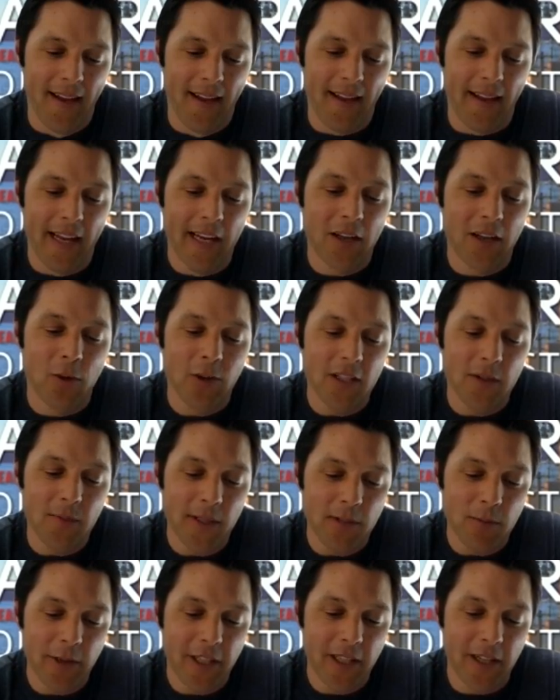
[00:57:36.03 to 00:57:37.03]
And
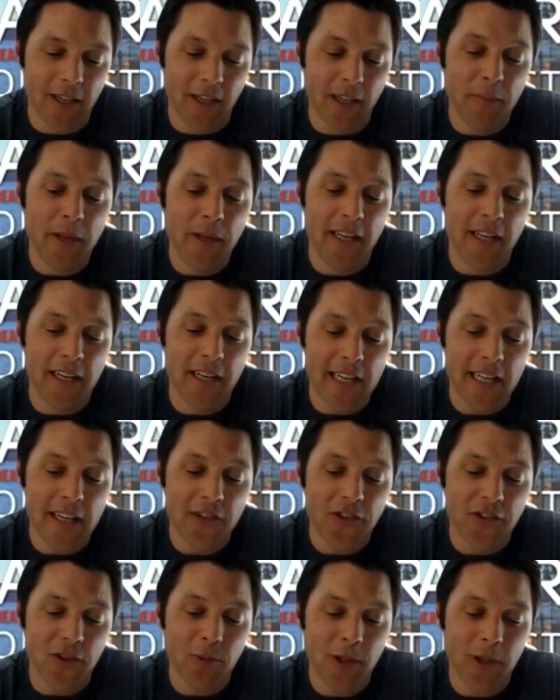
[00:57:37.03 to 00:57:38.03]
Christmas would come and
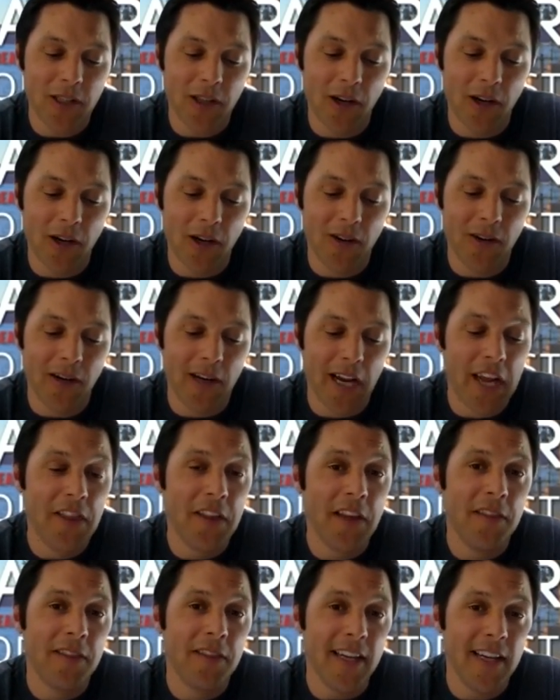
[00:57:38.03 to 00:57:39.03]
Easter would go, and
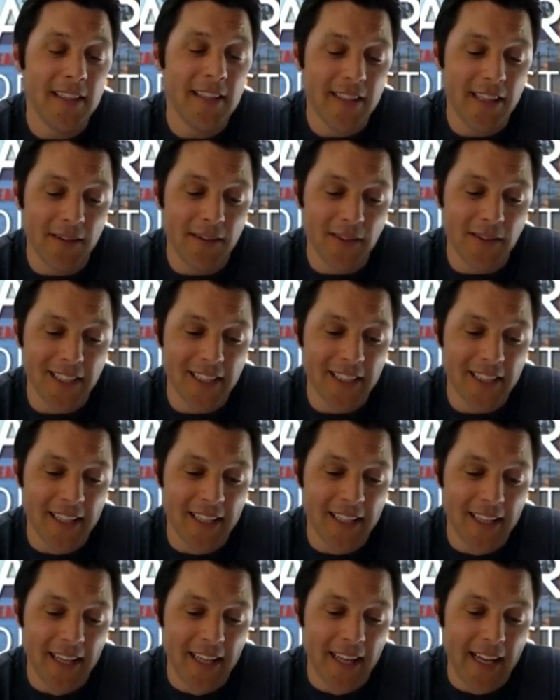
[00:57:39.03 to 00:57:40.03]
then Thanksgiving,
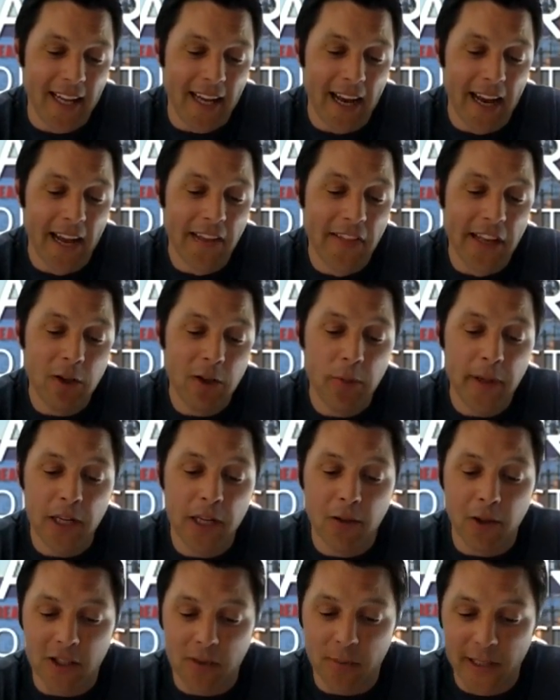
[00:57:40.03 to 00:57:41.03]
and then it would be
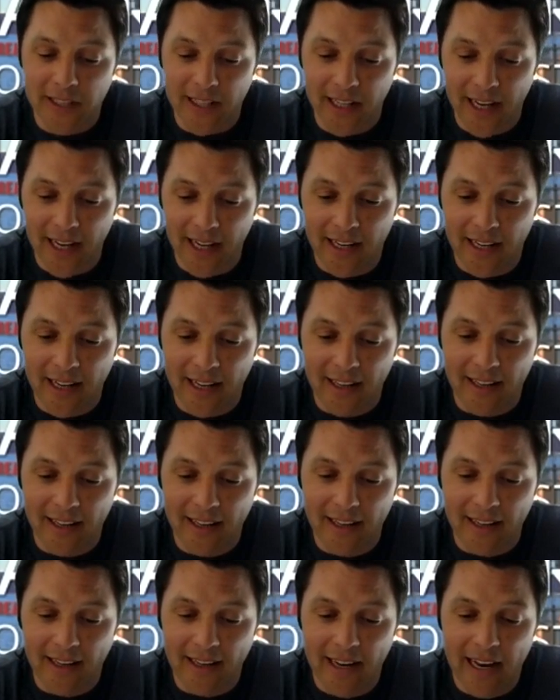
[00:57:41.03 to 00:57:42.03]
Christmas again,
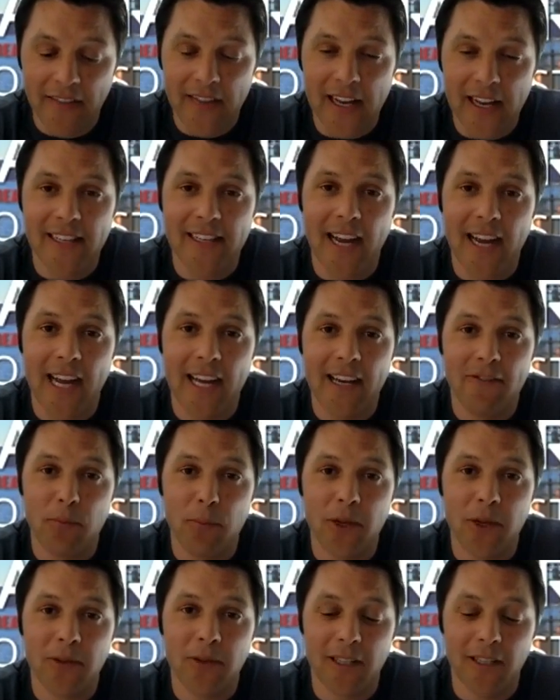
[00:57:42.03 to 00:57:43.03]
and they died of a
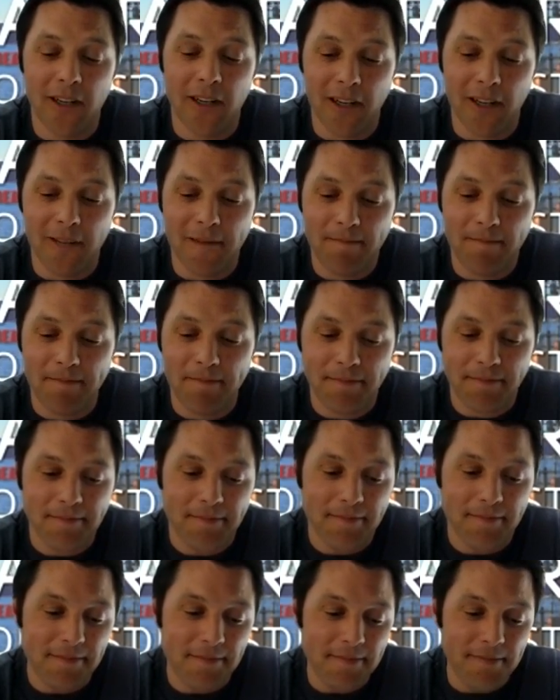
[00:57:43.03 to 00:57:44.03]
broken heart."
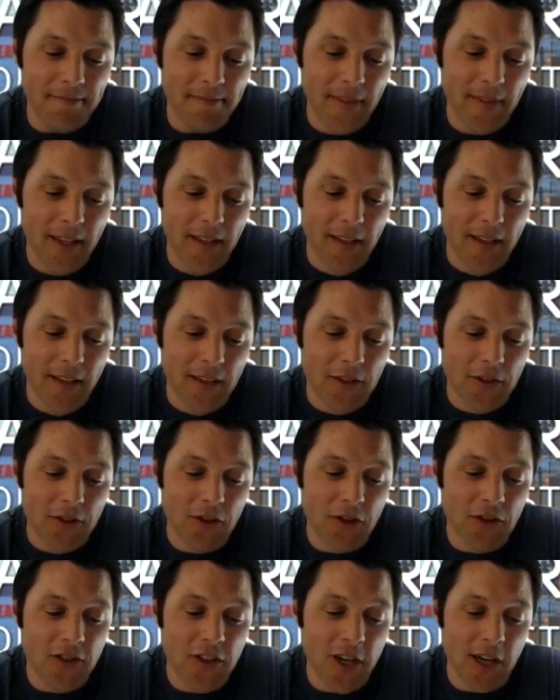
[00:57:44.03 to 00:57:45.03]

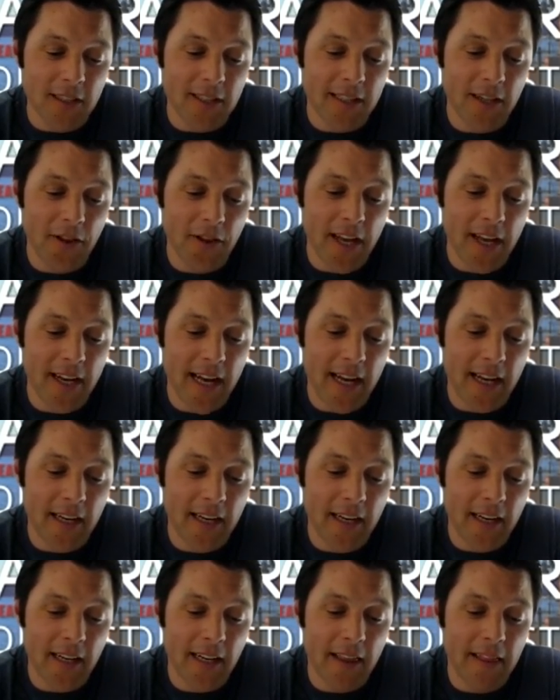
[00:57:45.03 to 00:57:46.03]
So Stockdale then
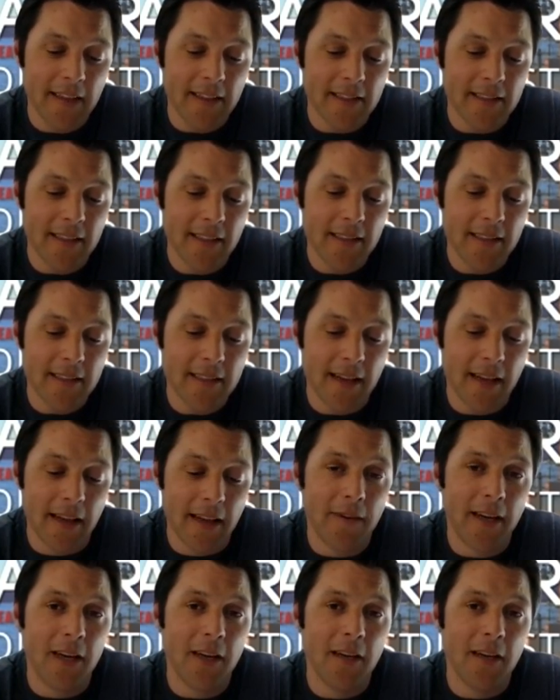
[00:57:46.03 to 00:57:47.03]
added, "This is a
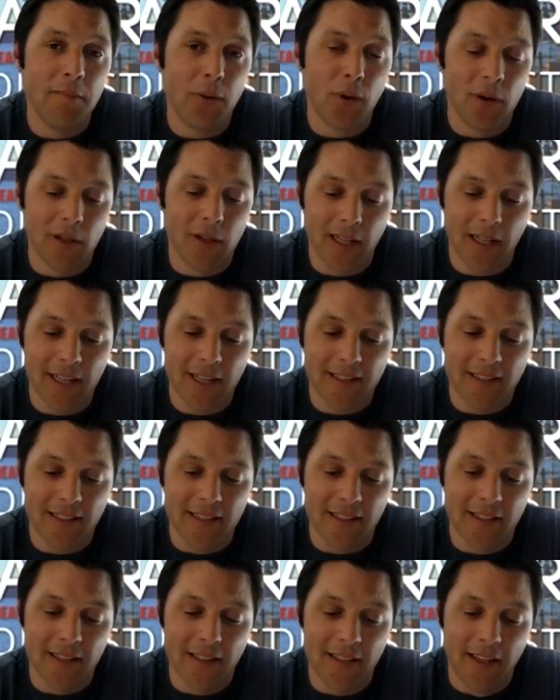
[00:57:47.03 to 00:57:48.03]
very important
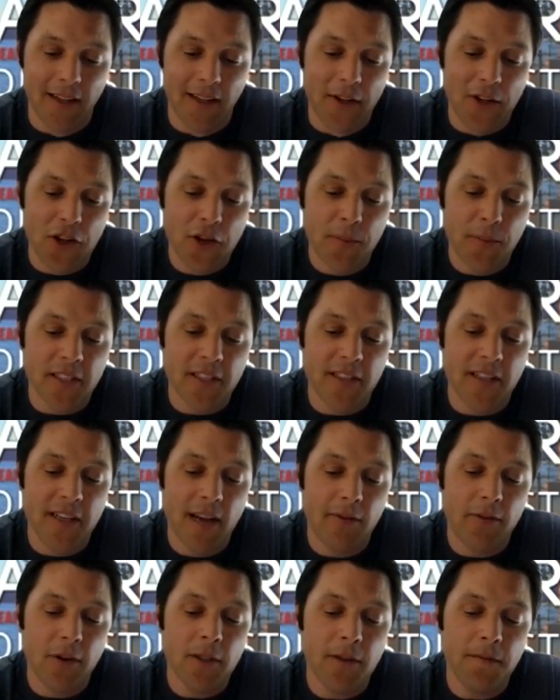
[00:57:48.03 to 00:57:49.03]
lesson. You must
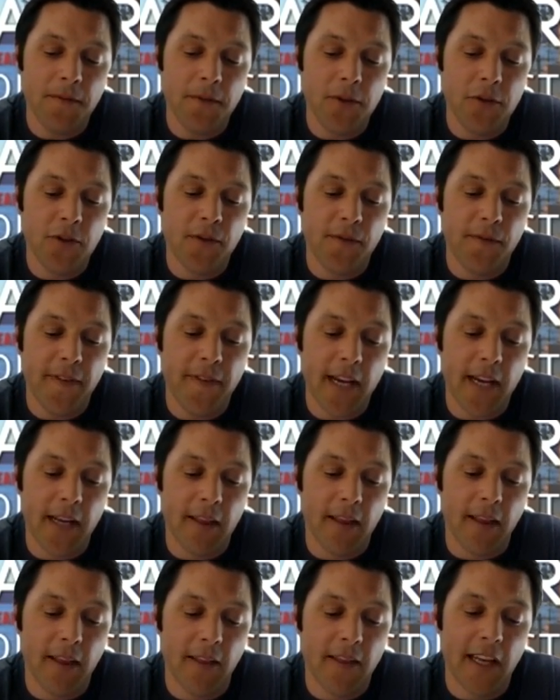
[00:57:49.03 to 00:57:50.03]
never confuse
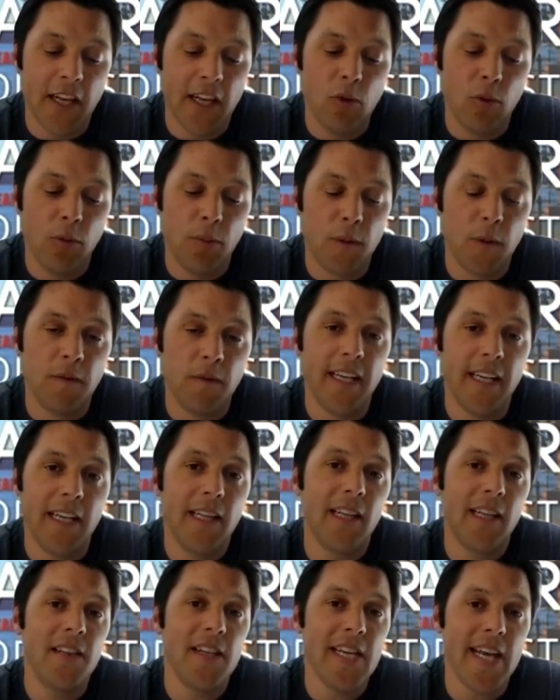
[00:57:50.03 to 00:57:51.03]
faith that you will
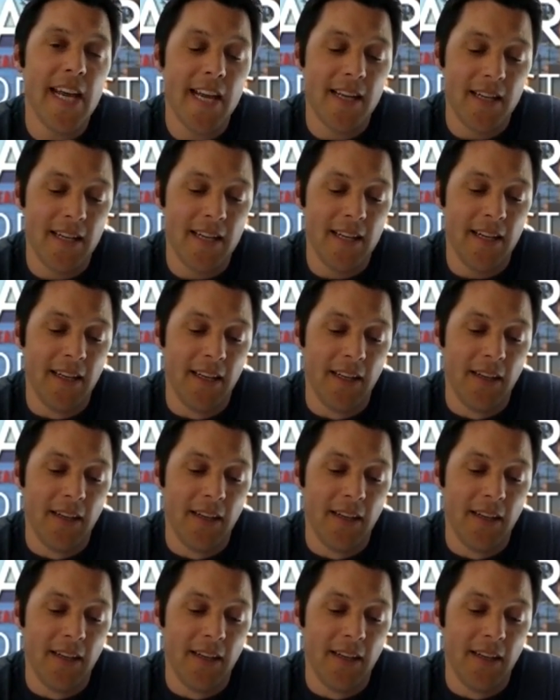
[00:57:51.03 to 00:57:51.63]
prevail in the end,